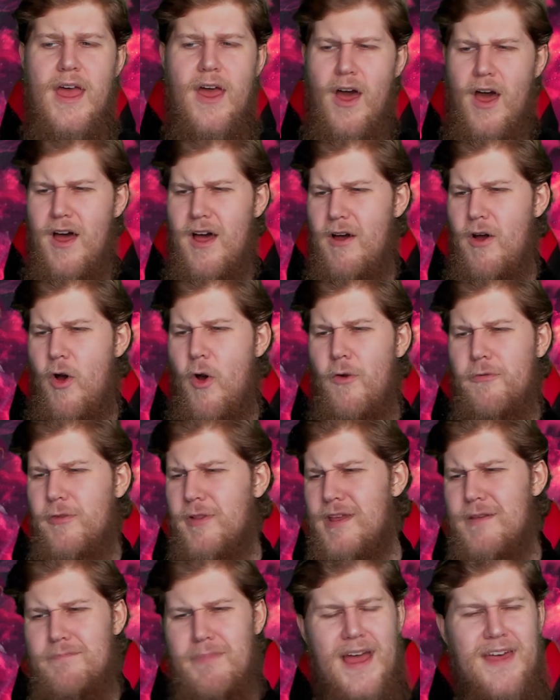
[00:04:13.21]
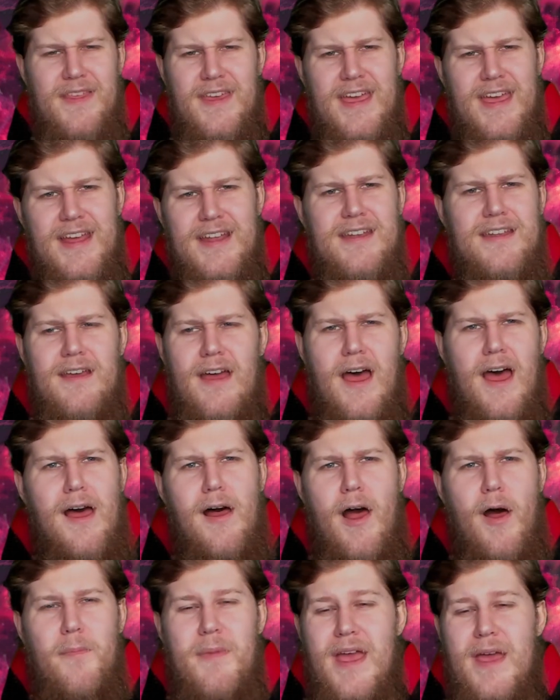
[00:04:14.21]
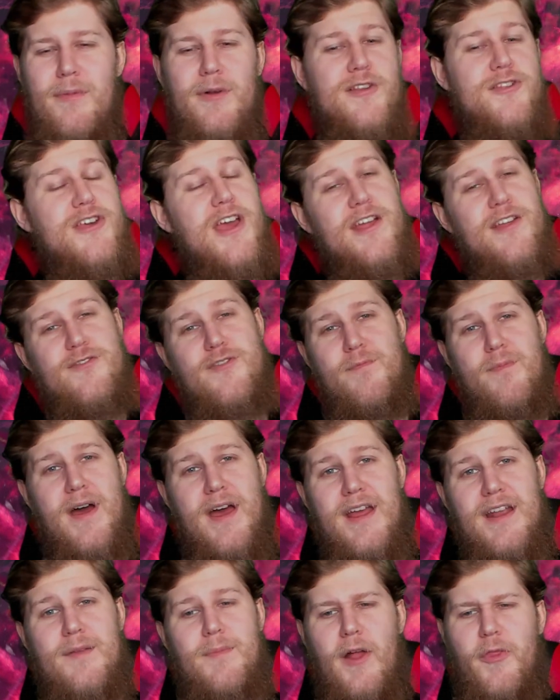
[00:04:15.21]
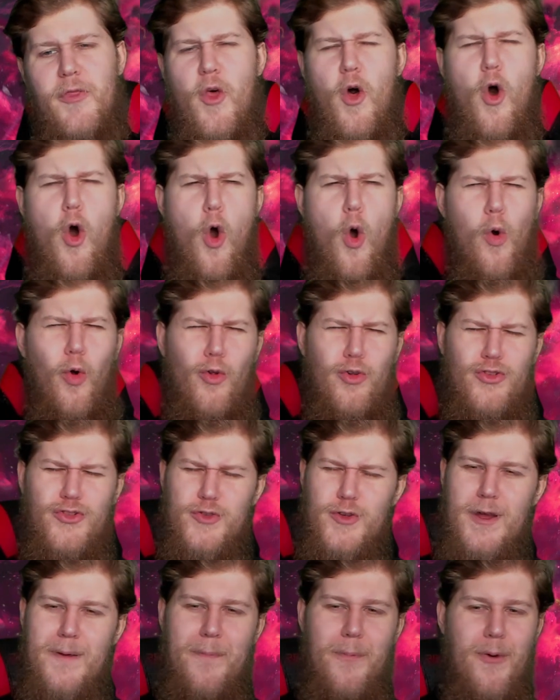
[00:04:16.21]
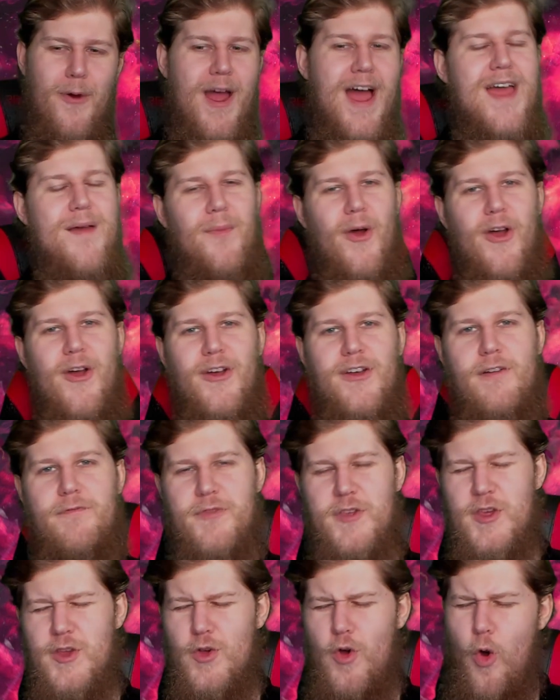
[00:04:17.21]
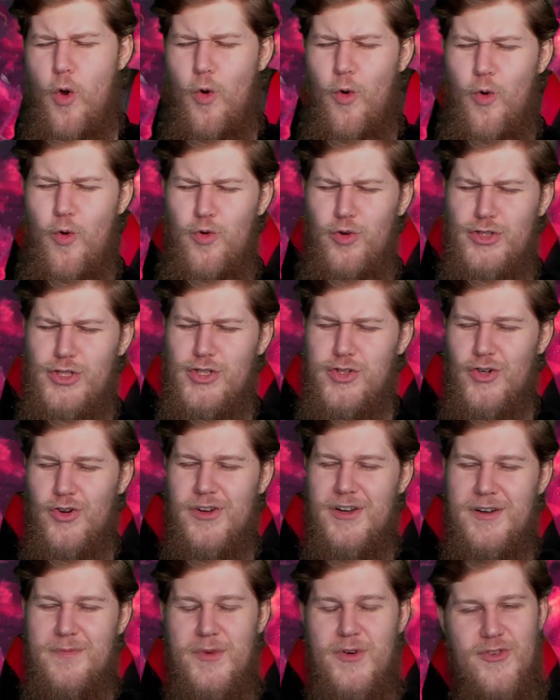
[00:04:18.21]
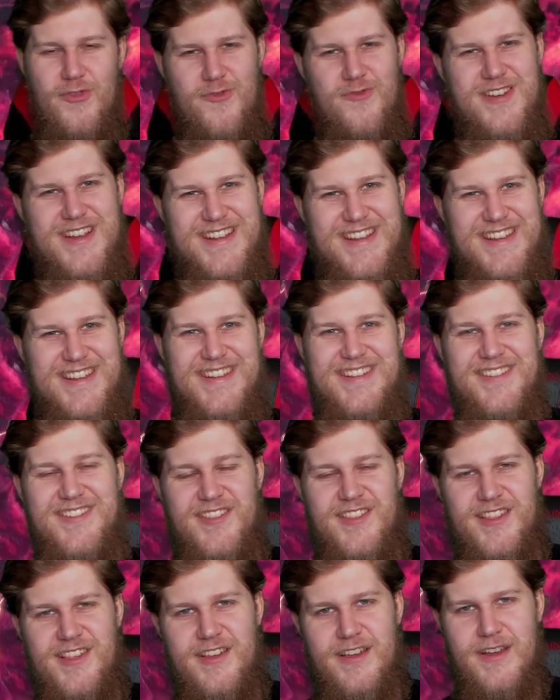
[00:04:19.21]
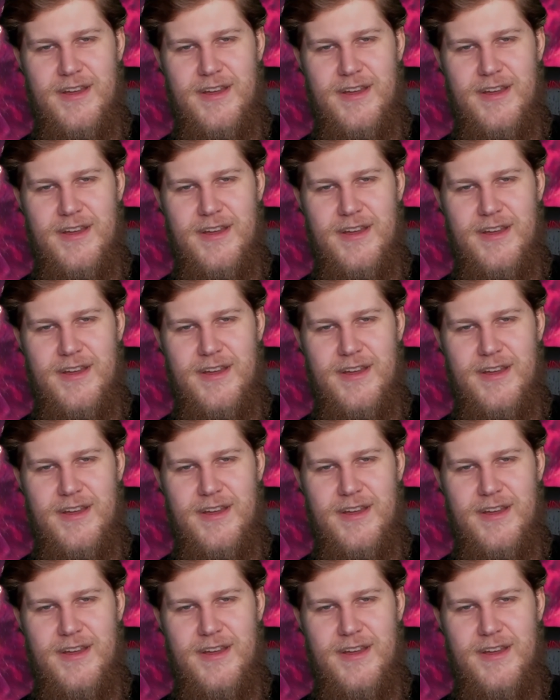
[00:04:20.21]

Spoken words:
Hopefully by the end, I'll be able to change your mind about the Ultra Primarch of the Ultramarines.